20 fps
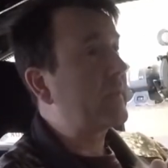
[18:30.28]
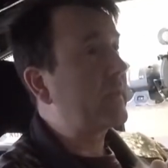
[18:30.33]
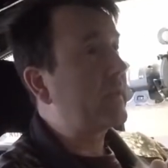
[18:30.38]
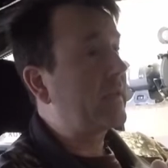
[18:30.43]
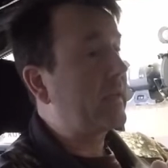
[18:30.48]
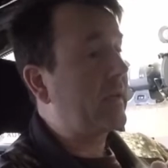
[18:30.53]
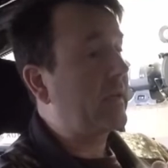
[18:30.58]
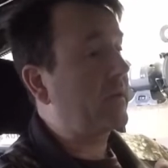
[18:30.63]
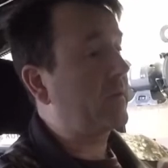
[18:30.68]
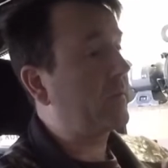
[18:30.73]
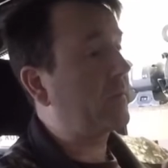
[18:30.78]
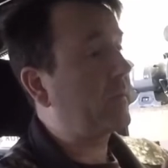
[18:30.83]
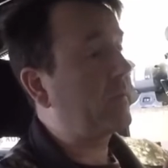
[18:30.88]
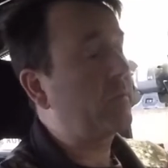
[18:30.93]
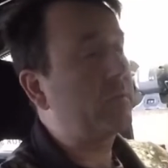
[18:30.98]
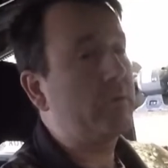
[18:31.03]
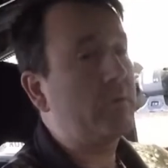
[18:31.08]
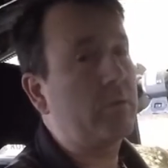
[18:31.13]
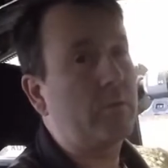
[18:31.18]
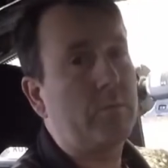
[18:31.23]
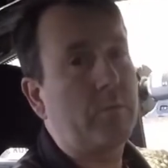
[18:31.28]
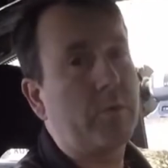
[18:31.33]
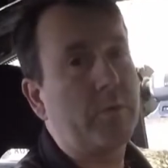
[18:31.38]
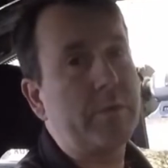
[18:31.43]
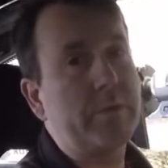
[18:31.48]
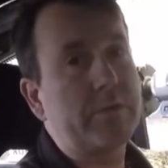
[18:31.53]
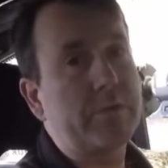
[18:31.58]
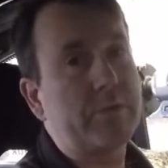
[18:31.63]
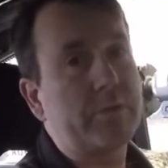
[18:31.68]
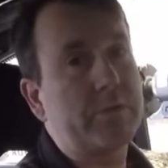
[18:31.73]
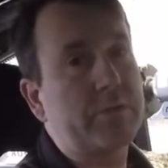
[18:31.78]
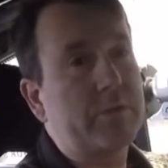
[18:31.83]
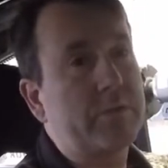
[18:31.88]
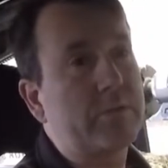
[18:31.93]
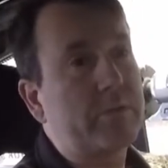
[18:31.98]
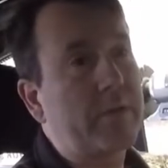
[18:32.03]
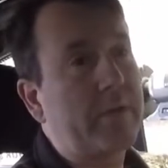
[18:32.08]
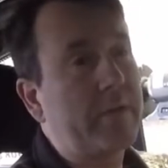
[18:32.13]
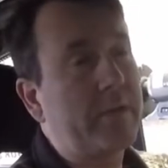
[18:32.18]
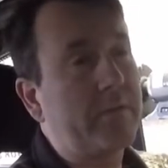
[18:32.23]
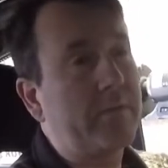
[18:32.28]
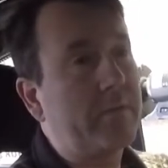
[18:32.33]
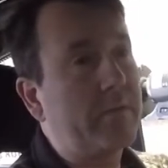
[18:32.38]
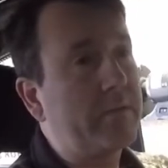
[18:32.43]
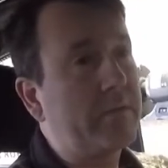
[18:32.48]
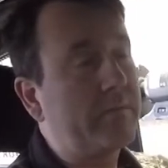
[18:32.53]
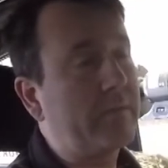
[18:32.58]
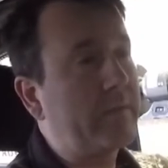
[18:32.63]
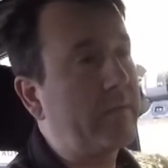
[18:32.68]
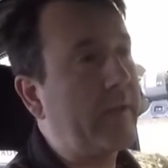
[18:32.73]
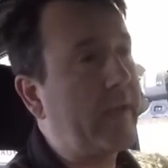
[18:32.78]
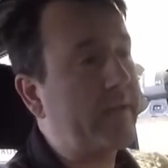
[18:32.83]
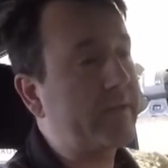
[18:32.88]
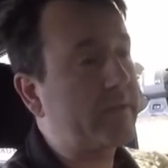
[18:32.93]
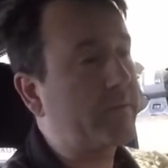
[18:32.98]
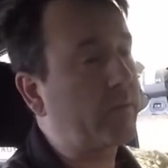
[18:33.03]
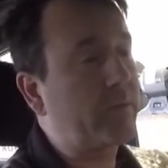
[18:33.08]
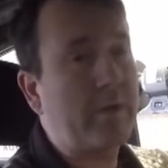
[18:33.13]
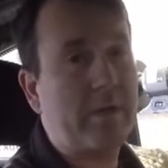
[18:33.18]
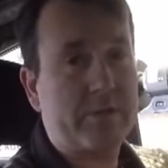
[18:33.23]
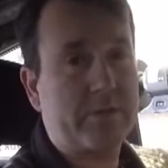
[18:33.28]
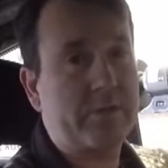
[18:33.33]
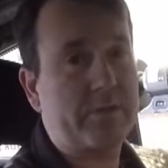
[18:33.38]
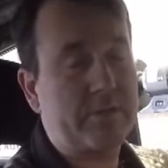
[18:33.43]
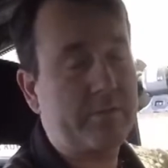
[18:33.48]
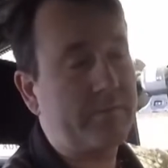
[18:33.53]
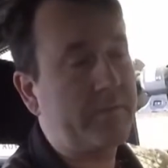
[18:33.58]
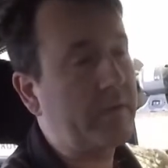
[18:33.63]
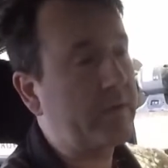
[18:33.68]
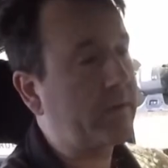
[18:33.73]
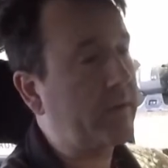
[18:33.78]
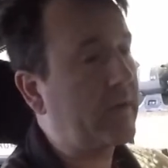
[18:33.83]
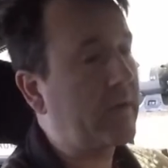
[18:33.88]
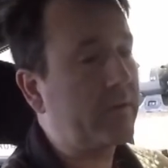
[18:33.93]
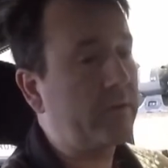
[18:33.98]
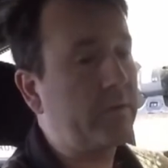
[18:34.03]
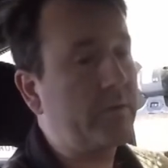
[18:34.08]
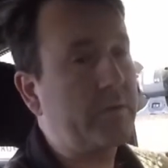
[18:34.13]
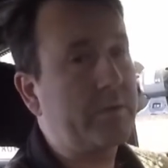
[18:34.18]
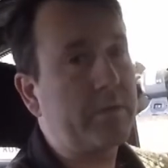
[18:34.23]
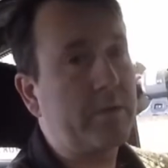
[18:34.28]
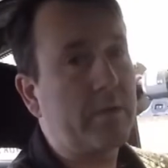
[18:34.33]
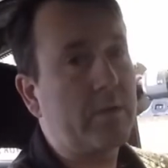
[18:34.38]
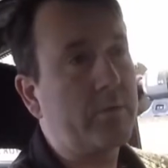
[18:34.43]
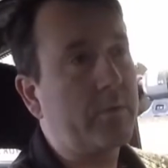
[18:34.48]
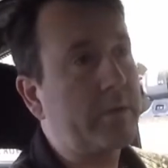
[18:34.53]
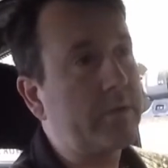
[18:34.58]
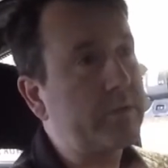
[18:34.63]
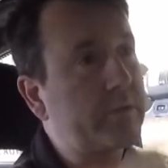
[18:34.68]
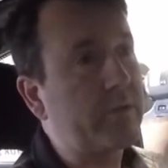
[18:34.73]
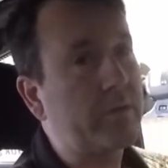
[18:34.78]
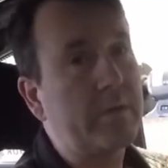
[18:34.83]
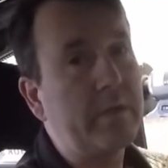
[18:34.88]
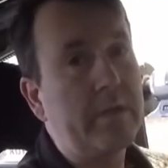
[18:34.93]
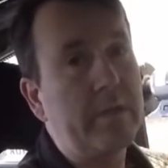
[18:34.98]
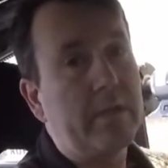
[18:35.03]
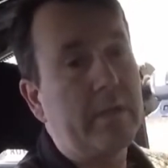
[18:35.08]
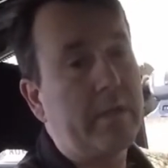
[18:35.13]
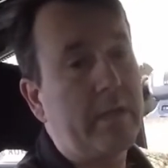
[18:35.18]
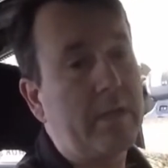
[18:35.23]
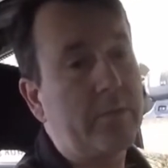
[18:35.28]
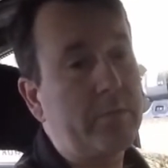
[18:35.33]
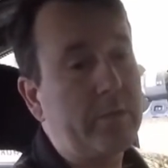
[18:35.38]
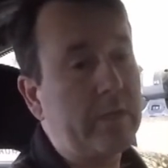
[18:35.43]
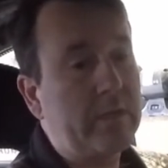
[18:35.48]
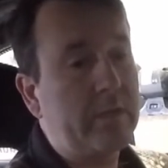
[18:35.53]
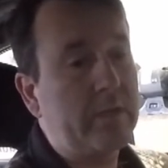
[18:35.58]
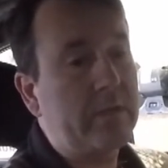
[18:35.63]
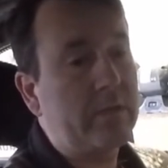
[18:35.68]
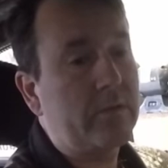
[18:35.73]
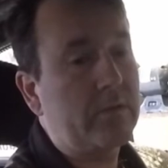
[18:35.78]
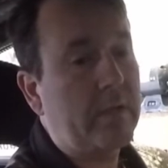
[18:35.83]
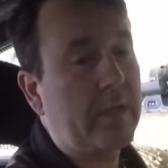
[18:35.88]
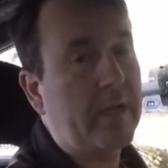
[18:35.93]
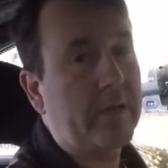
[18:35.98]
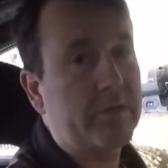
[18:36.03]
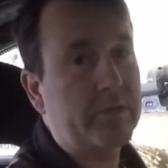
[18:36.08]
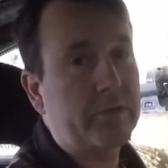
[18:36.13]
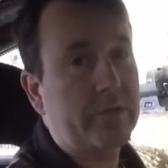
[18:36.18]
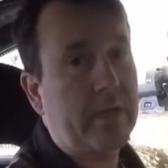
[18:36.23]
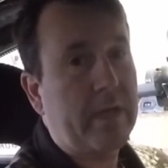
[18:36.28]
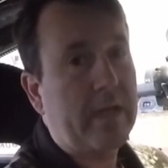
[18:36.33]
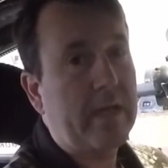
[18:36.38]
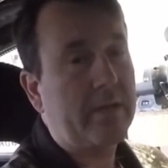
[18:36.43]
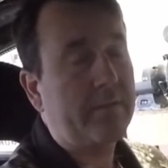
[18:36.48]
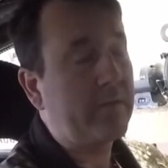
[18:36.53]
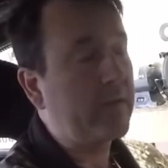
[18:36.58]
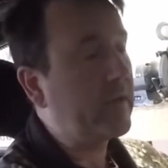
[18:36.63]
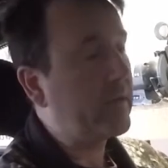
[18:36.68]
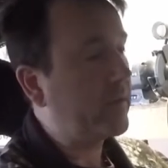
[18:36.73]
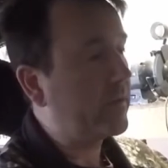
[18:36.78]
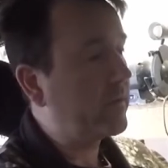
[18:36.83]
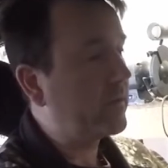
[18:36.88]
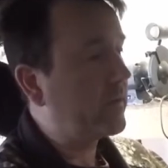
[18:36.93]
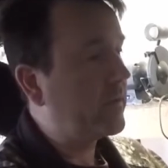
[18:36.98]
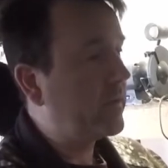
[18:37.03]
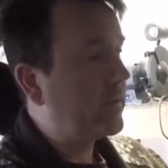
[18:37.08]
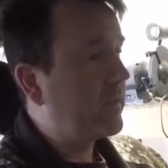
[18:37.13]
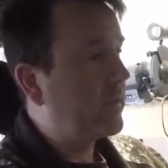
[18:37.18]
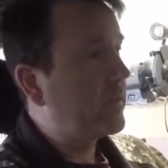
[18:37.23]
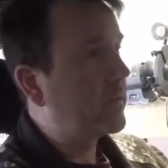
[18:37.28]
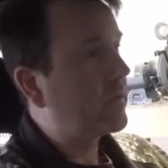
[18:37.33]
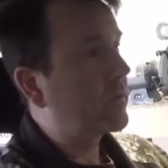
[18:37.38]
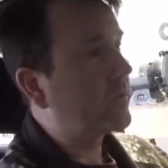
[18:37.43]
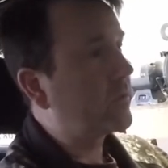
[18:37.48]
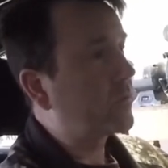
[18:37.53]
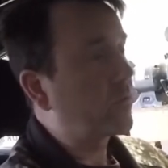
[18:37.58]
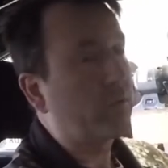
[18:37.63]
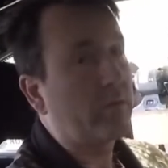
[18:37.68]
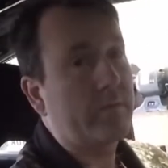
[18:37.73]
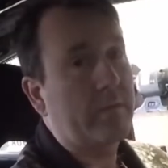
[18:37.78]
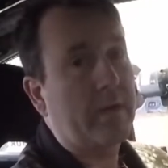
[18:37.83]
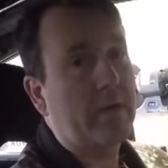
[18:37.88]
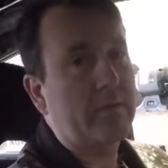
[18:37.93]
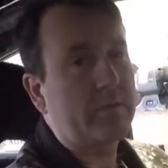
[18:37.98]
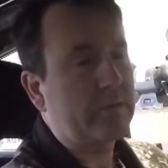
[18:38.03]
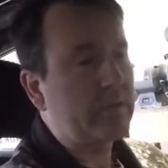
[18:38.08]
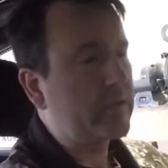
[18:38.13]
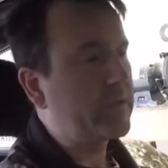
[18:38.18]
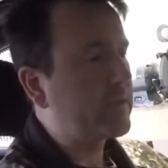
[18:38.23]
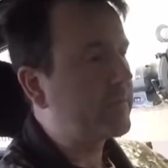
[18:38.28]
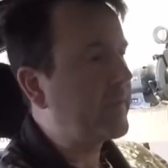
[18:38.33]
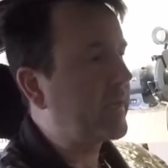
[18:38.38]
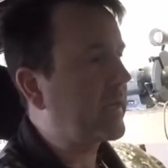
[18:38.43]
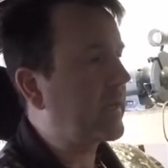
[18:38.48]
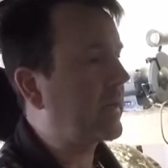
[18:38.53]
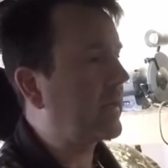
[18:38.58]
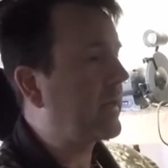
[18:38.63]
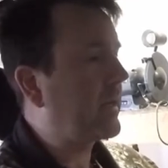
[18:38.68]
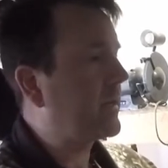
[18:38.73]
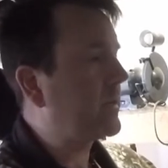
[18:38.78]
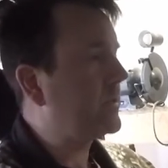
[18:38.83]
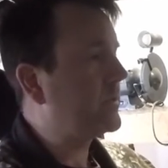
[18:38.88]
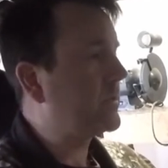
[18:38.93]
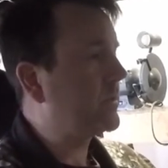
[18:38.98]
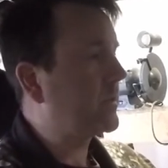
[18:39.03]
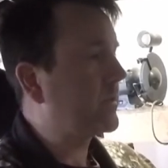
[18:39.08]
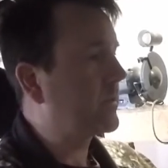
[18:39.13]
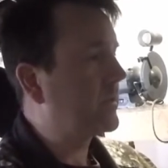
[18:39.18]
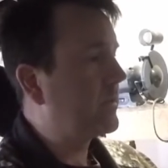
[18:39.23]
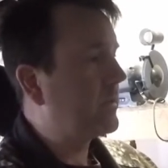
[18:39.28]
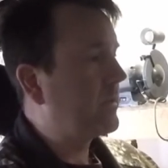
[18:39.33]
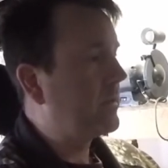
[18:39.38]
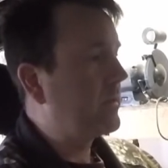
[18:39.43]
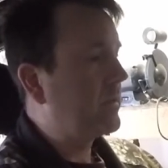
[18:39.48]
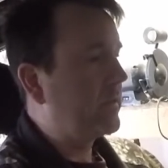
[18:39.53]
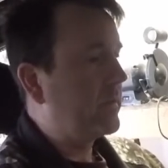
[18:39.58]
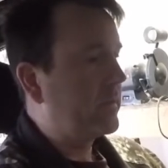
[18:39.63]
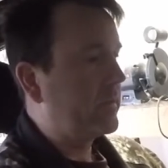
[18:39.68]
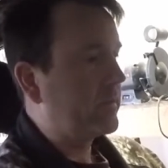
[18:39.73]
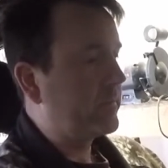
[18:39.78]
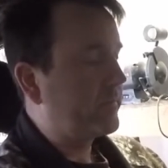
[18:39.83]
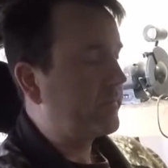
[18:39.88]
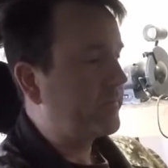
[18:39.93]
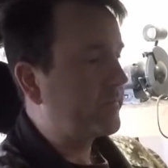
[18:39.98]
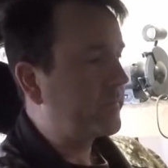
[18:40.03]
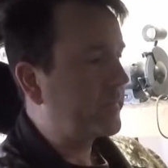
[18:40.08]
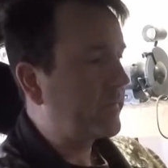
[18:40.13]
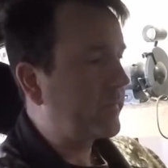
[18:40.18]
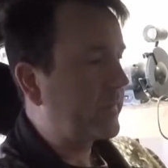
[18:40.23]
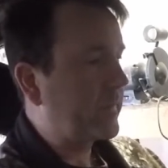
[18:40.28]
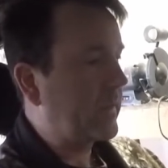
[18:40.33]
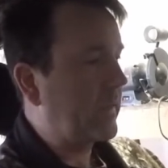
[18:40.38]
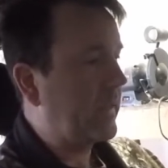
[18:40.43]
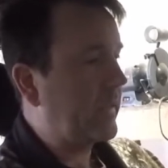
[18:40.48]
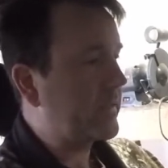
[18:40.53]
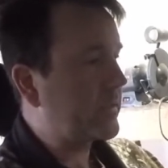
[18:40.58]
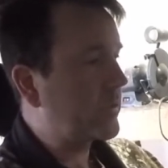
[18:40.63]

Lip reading: yeah, maybe we'll do a little more research and try to ask some questions and figure out how to do it the other way, so Emily can actually have a control valve. So it does make it a lot easier. Let's